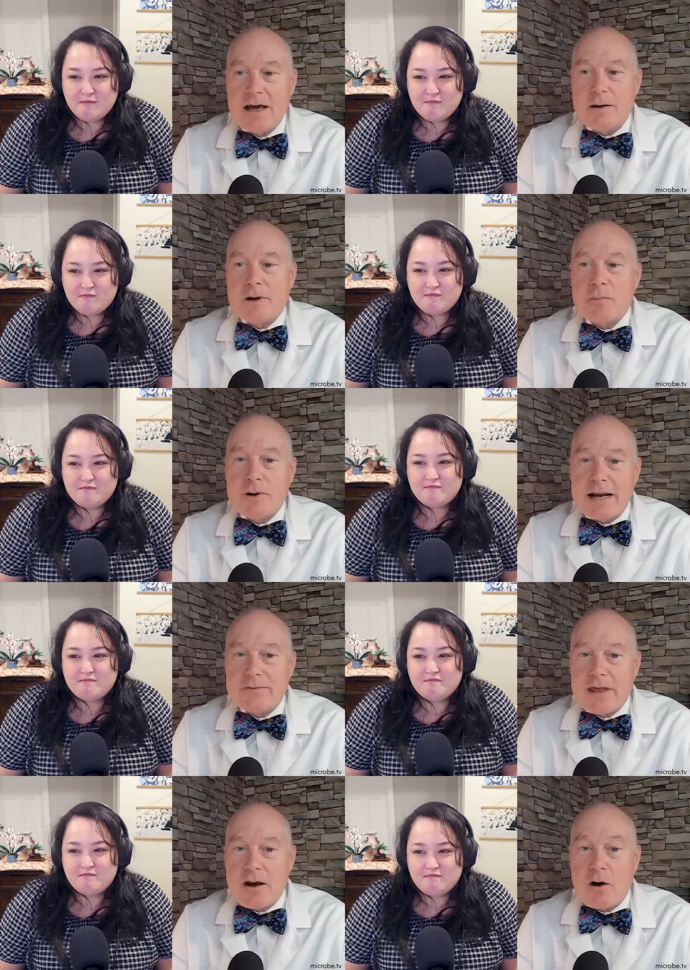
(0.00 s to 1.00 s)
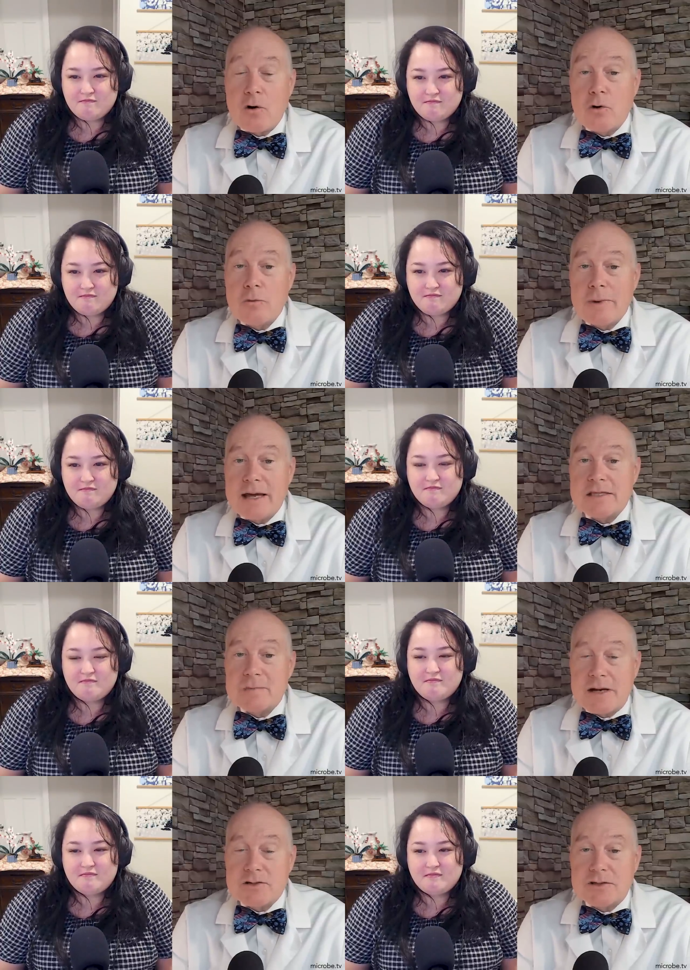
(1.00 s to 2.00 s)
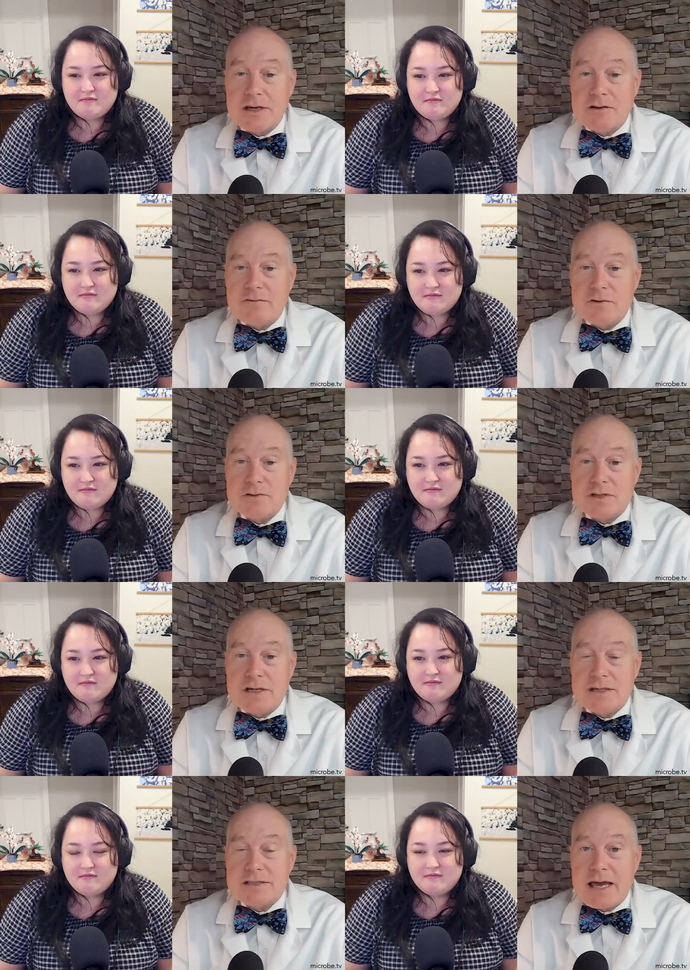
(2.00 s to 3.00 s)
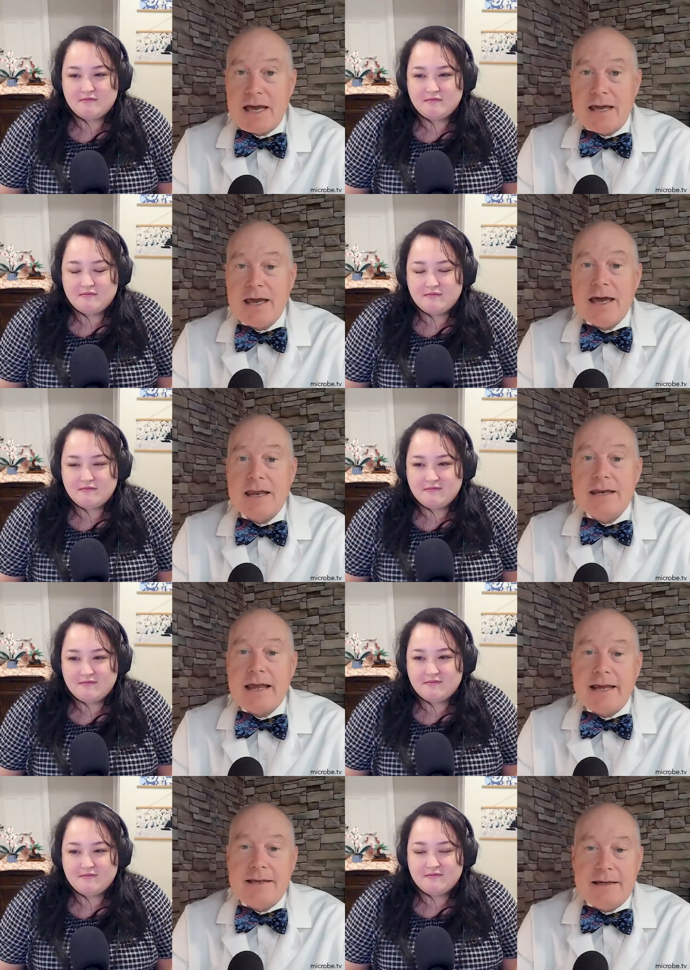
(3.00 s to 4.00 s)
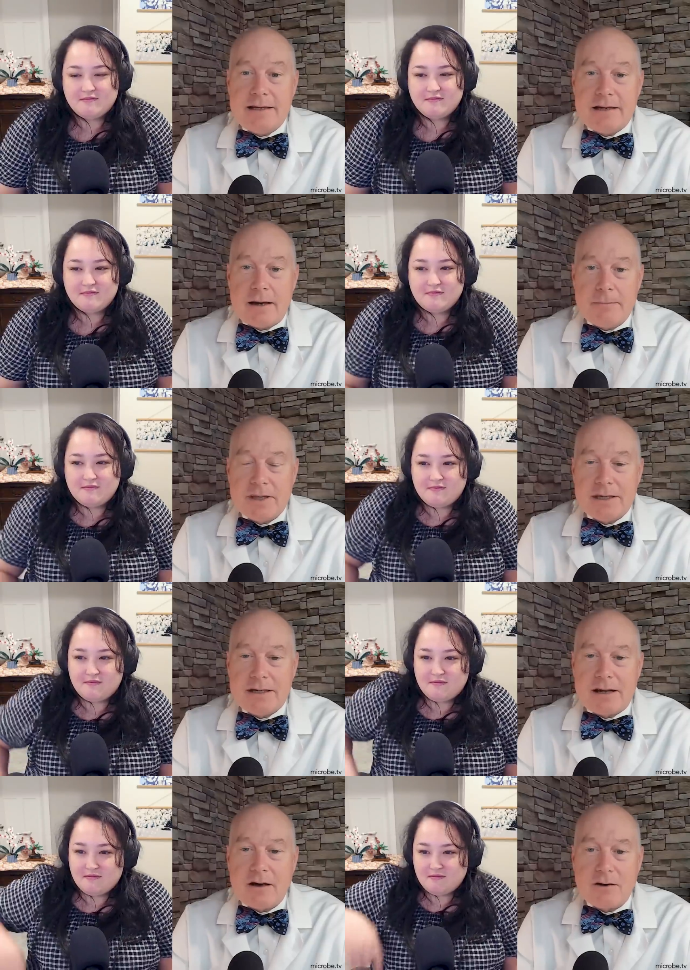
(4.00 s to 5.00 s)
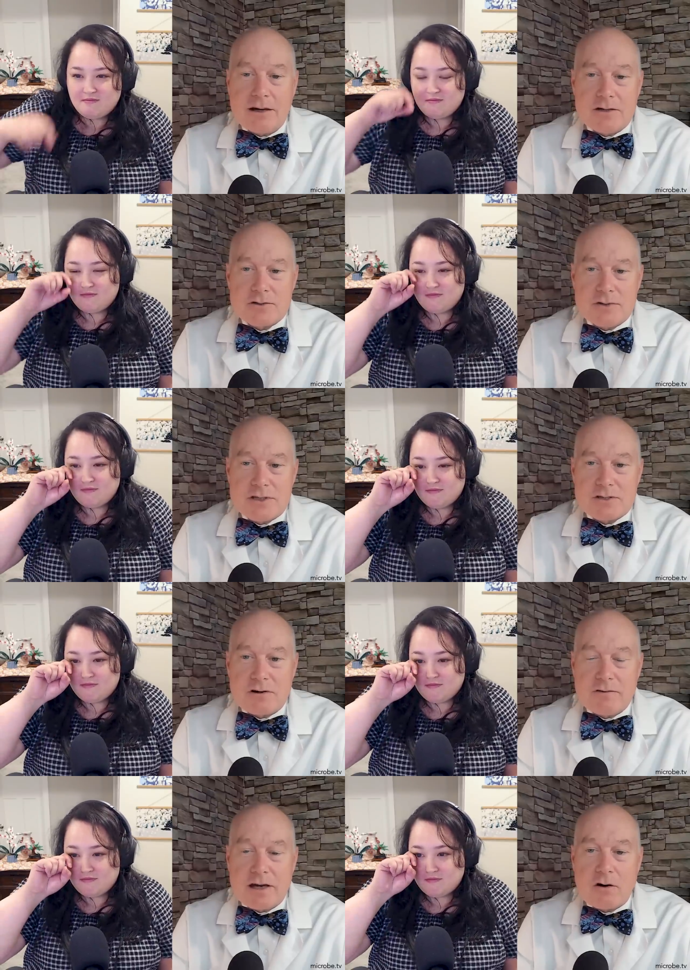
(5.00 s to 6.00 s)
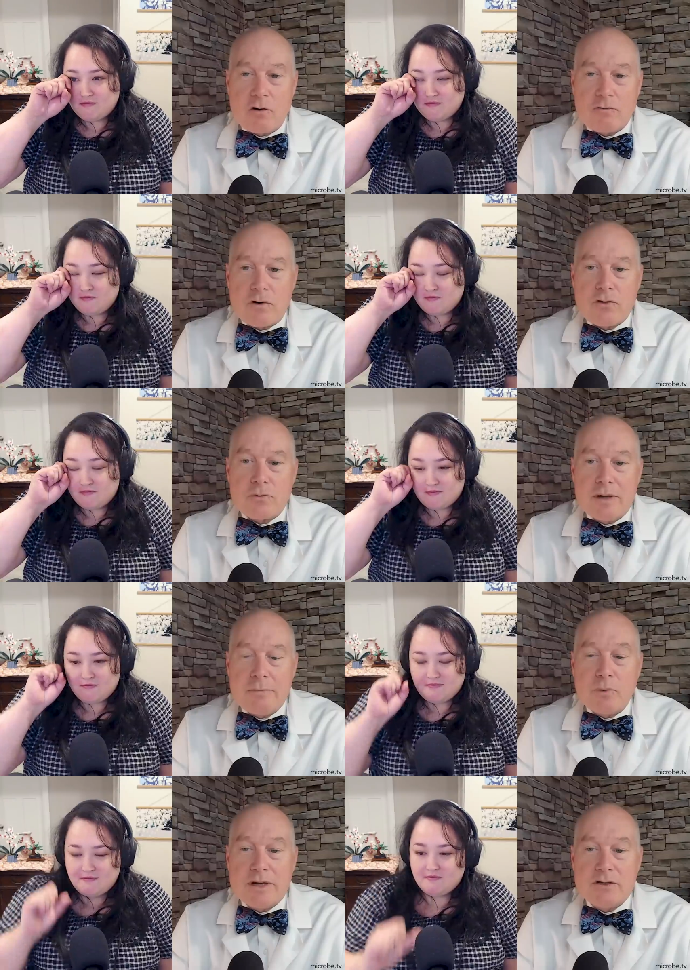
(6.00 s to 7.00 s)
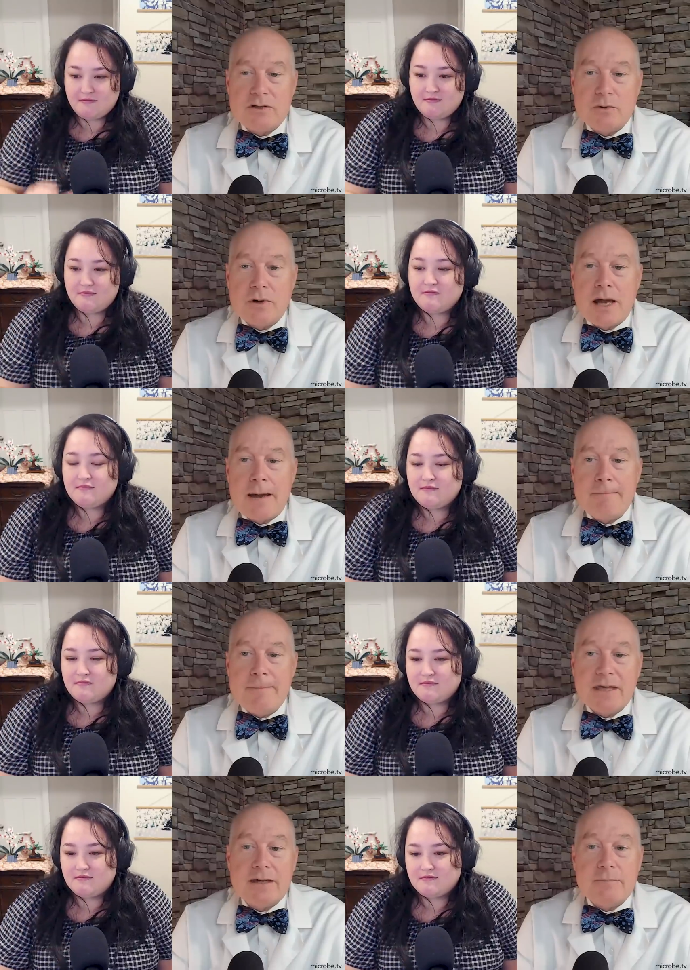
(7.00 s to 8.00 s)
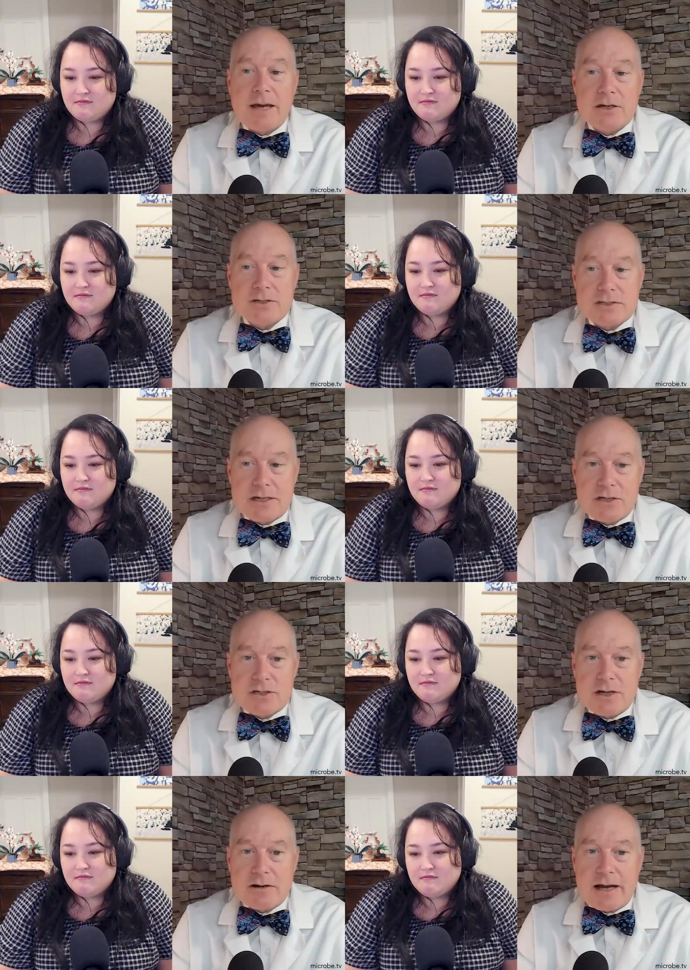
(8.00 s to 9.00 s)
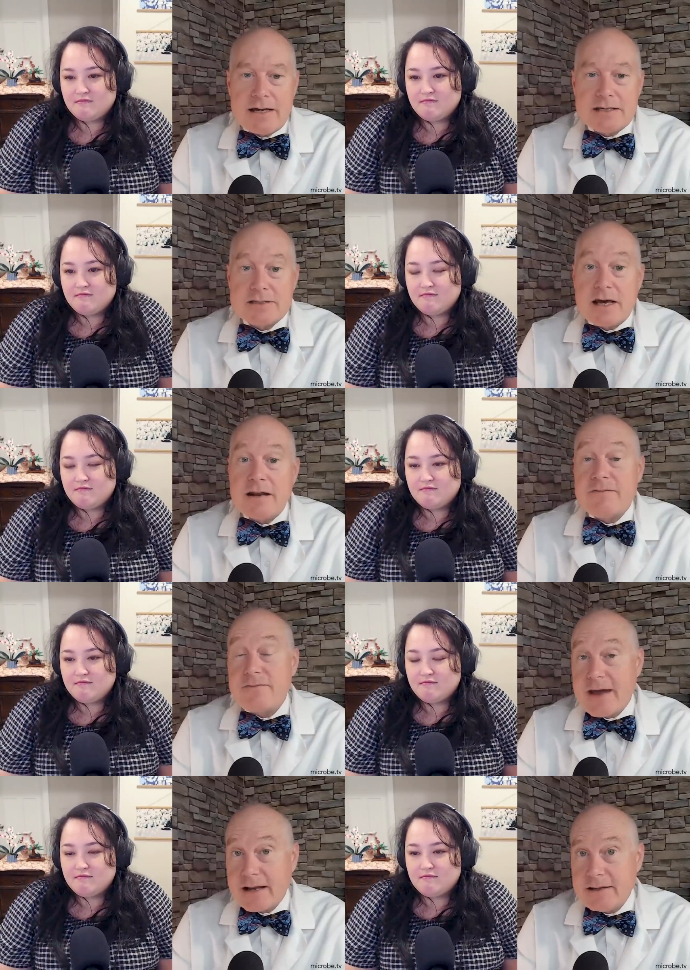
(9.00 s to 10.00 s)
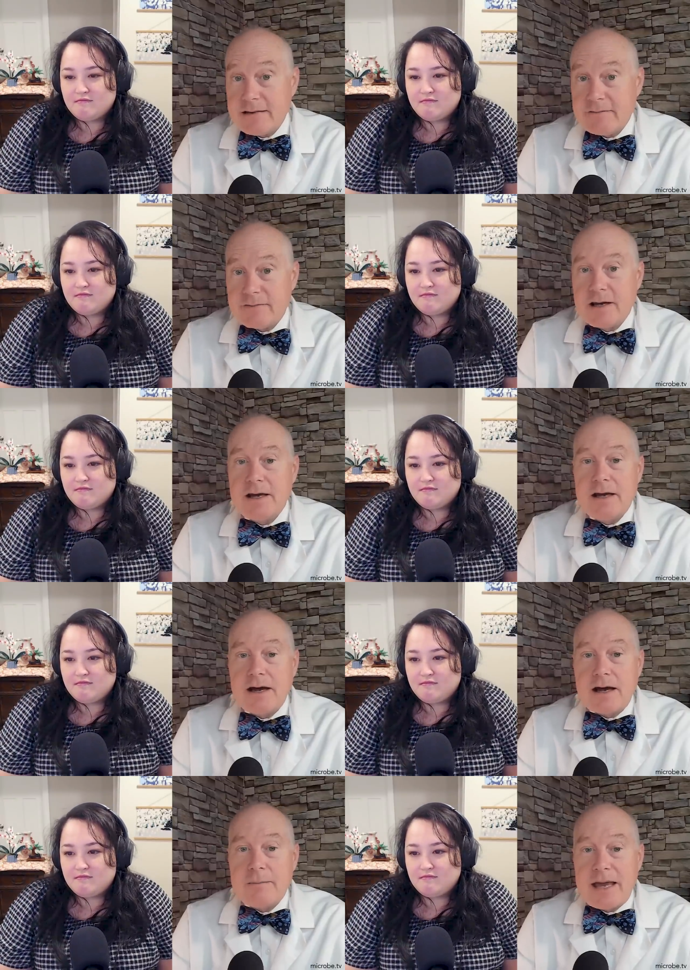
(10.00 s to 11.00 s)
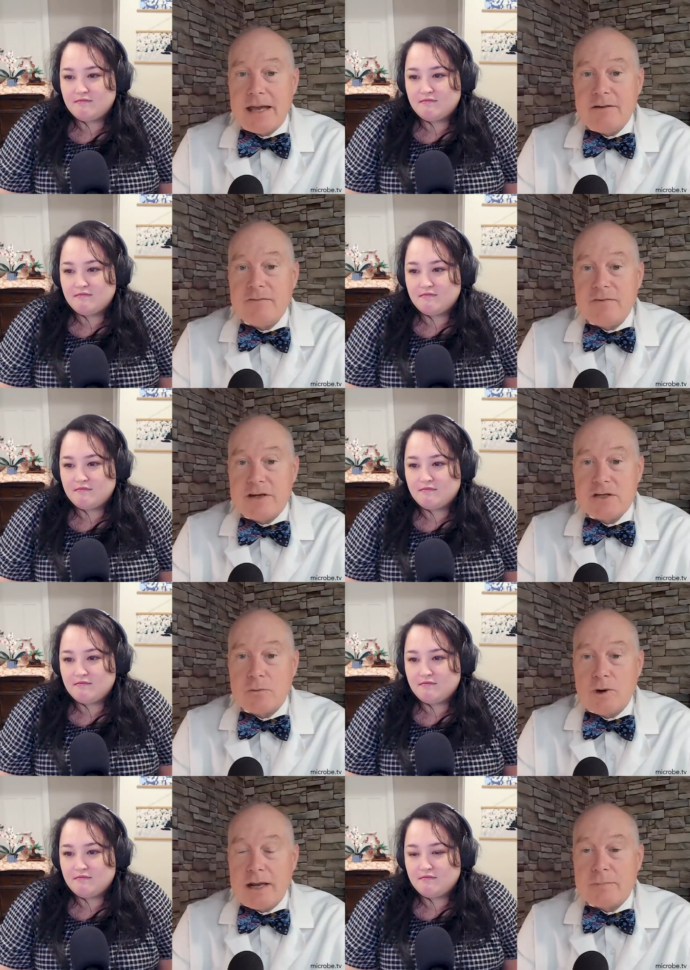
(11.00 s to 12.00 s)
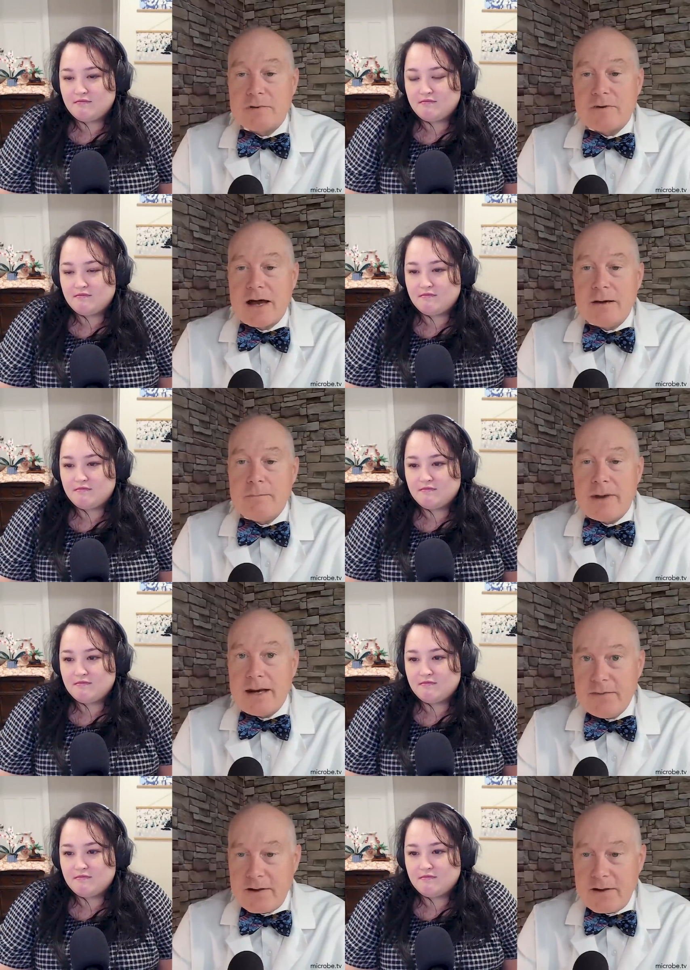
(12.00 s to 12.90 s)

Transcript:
Speaker 1: I want to point out that home and specialty infusion is a $19 billion industry serving over 3.2 million patients each year and is an effective um, an efficient way to provide many